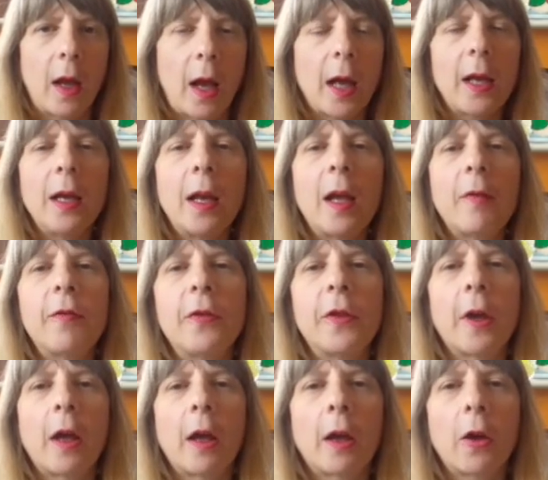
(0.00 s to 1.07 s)
I love
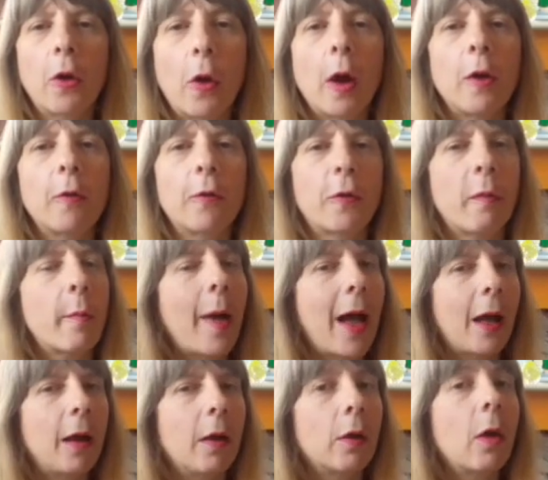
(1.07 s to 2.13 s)
the quote from
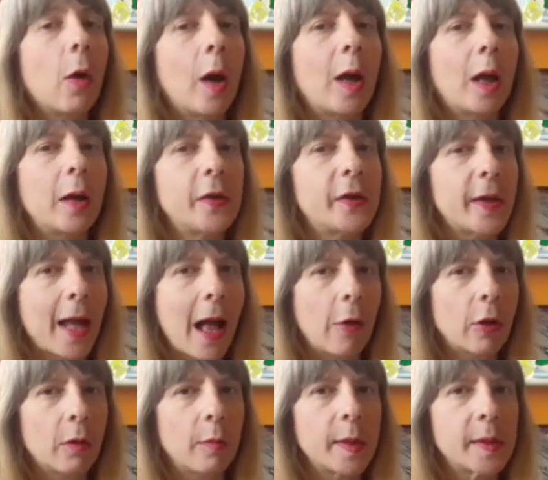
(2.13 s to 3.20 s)
Paulo Coelho's The
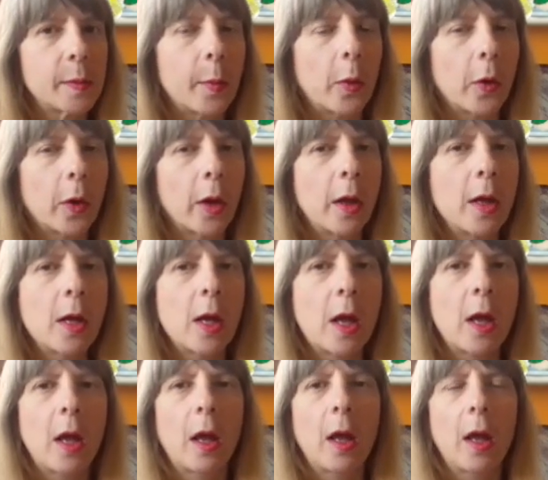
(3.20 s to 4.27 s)
Alchemist book.
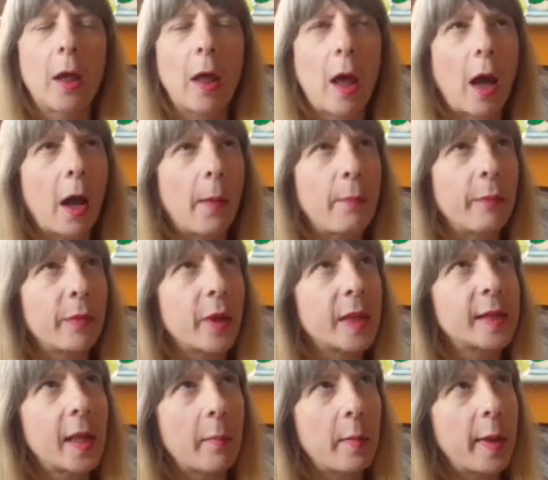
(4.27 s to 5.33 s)

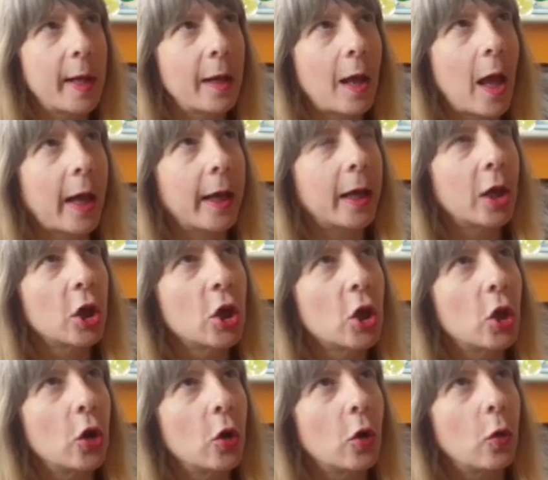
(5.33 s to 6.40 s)
Something like,
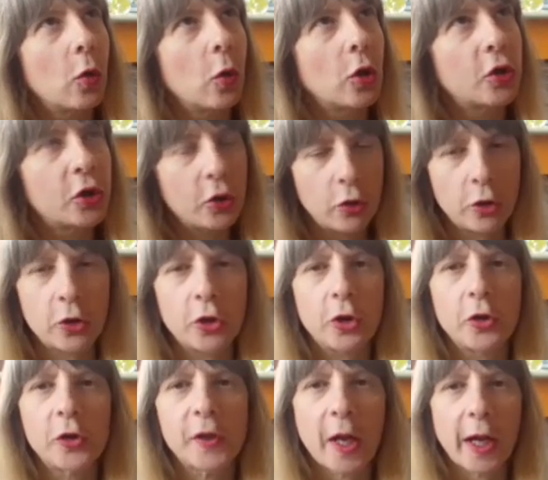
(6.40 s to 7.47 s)
as soon
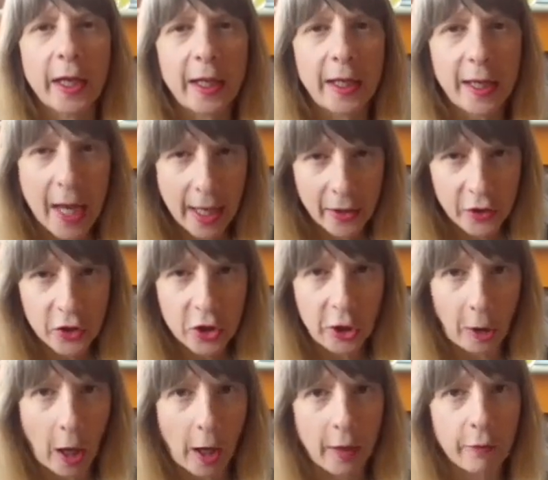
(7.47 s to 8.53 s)
as you say yes
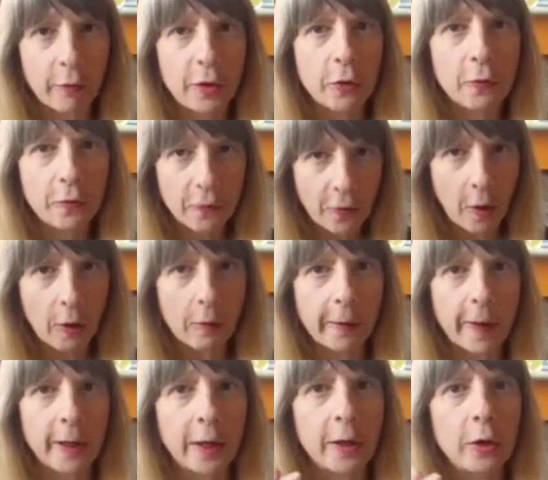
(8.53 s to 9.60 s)
to life, when you're
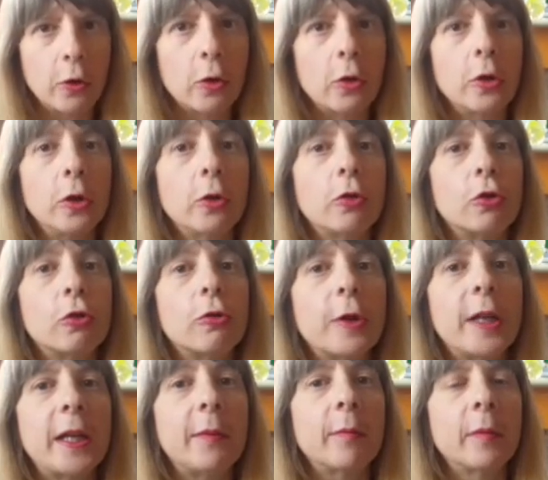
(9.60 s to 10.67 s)
following your
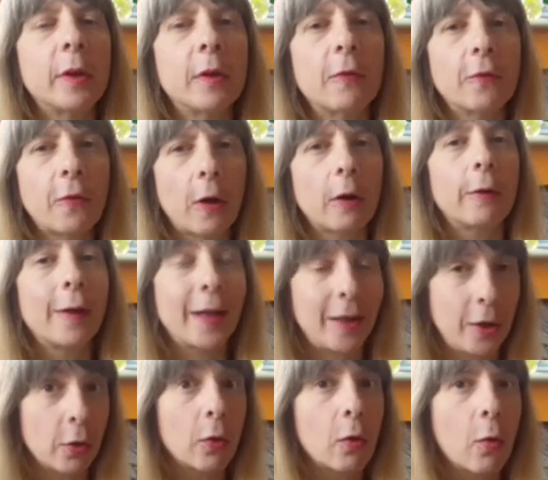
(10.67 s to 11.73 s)
dream,
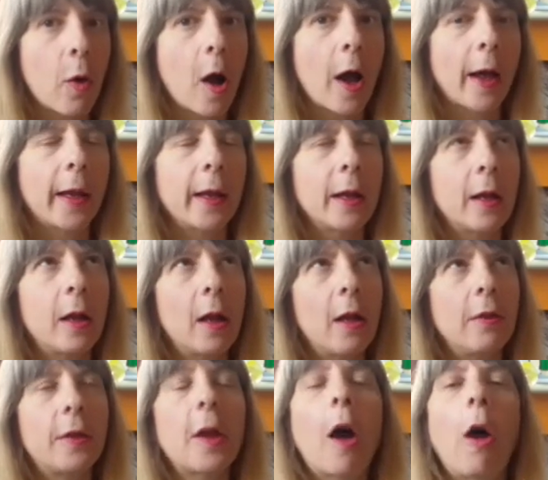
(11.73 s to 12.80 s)
following your why,
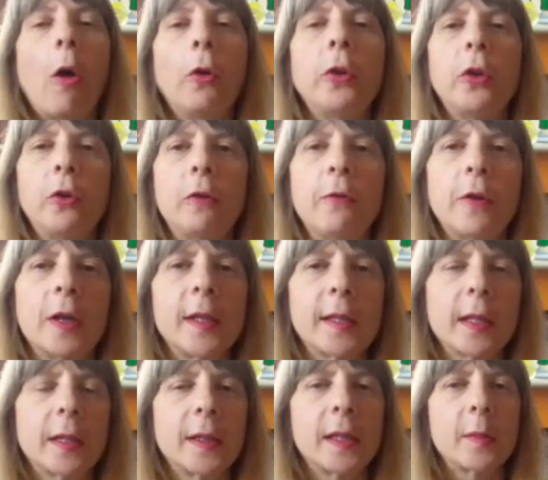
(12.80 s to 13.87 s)
the whole
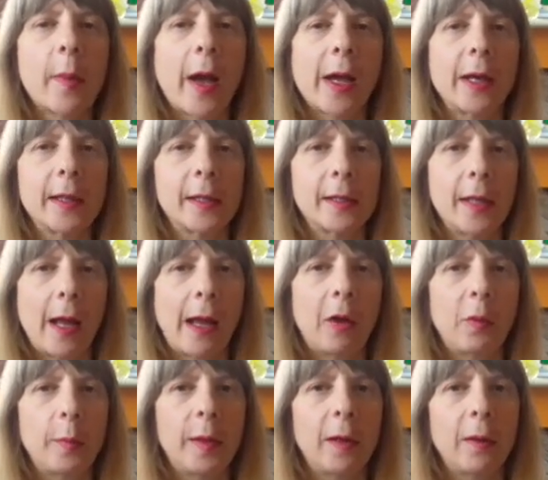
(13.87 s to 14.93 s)
universe conspires to
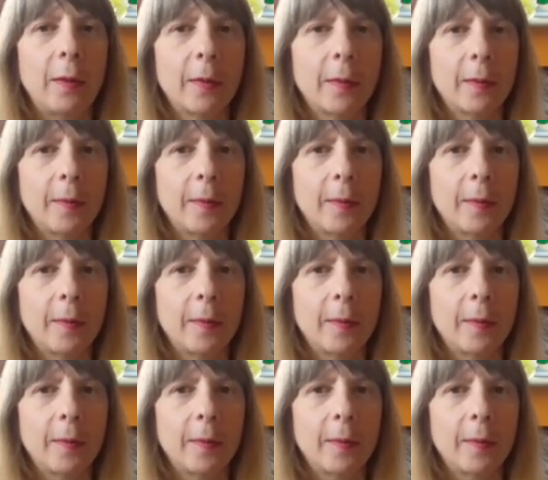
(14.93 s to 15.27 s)
help you.